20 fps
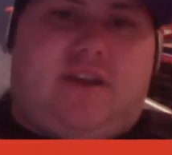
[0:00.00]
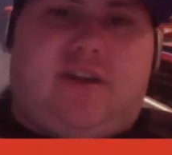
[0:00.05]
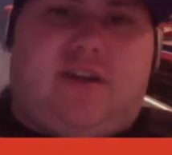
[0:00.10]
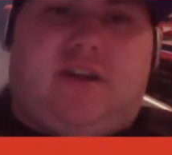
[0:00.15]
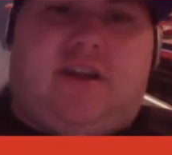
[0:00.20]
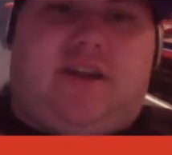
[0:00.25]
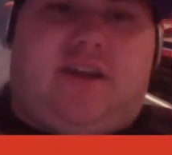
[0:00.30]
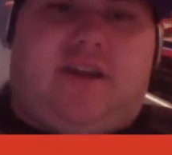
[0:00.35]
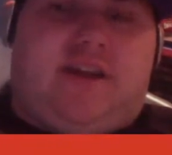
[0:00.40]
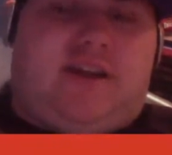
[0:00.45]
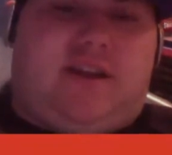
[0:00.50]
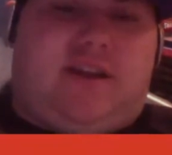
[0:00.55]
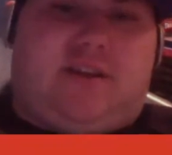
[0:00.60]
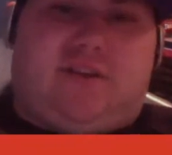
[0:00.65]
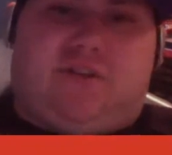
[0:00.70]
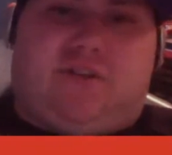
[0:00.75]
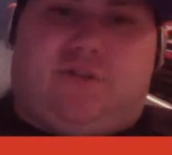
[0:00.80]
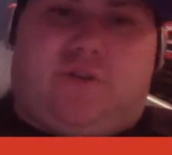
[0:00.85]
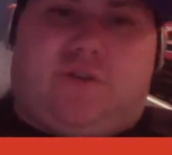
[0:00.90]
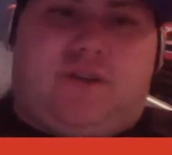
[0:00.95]
And as
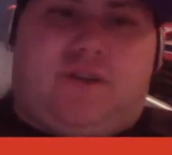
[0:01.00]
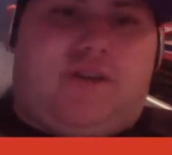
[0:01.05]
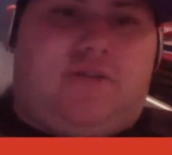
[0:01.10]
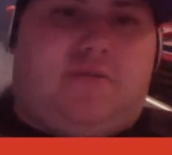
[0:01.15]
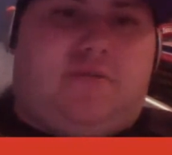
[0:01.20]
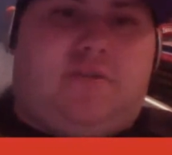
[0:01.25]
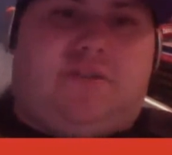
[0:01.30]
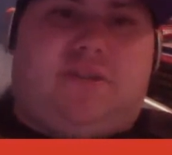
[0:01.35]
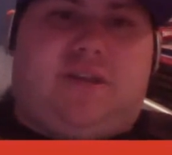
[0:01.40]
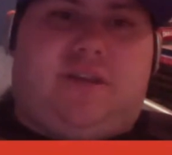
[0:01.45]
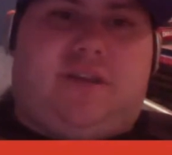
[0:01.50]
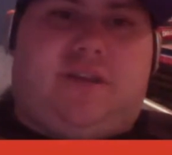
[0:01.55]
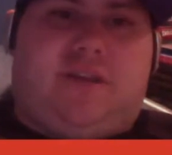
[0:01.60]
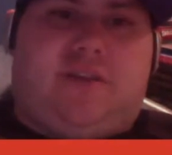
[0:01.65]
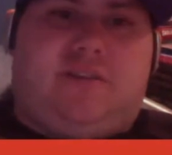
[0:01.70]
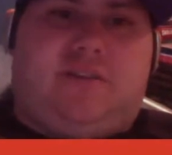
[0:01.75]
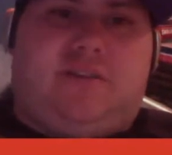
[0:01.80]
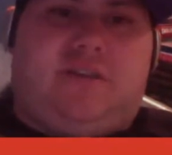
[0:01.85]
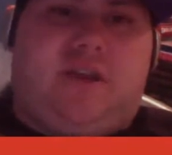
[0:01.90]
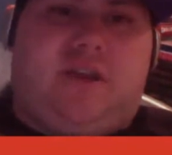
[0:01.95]
Zordon always
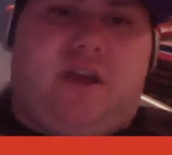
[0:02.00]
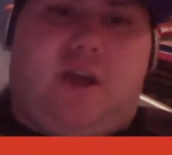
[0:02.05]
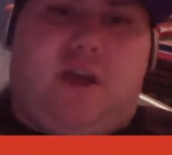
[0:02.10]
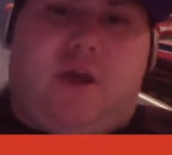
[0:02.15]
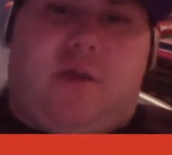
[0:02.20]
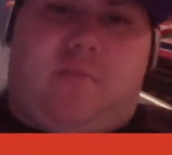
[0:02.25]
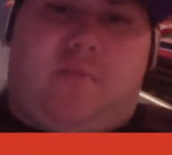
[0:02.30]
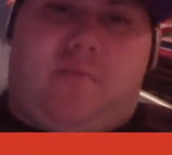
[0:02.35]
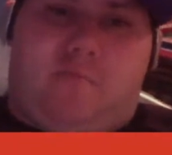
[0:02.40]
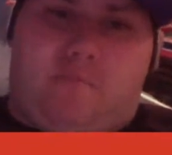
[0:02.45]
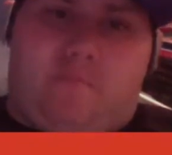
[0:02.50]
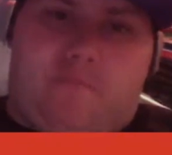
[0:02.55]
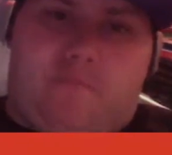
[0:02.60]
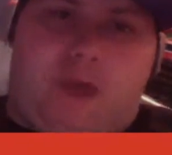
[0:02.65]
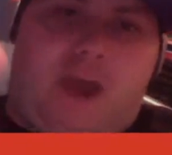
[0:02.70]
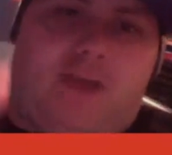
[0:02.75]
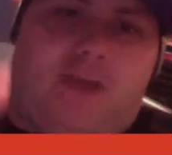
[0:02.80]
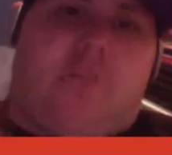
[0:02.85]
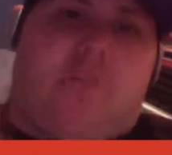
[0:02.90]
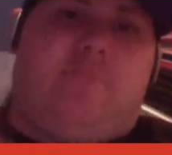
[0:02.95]
says, may
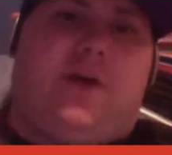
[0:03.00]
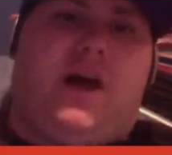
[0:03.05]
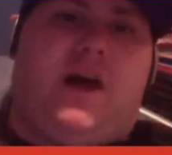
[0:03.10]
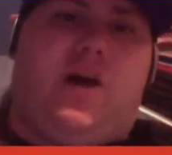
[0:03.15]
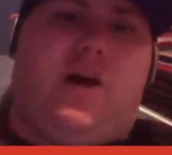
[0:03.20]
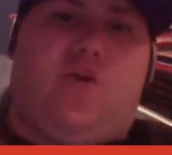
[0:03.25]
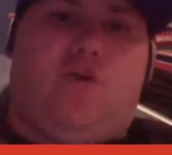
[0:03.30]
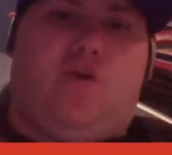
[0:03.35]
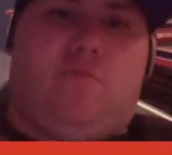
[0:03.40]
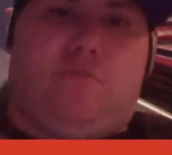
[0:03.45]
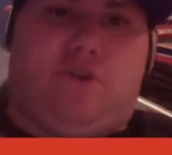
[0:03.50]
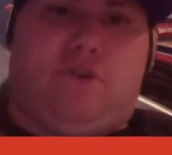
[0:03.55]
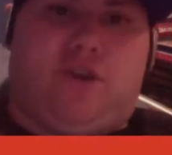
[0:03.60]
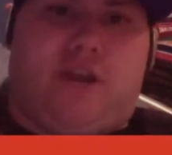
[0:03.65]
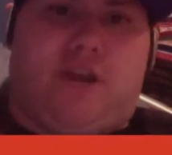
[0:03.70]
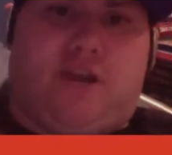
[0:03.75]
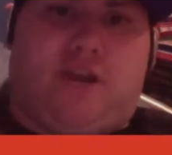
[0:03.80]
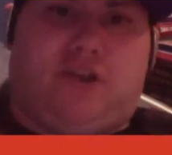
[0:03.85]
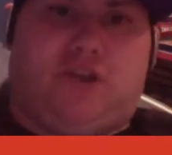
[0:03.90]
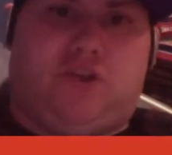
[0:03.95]
the power
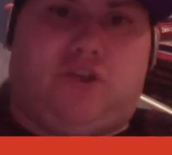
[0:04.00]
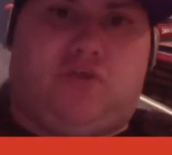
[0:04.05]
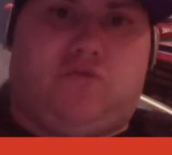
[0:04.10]
protect you.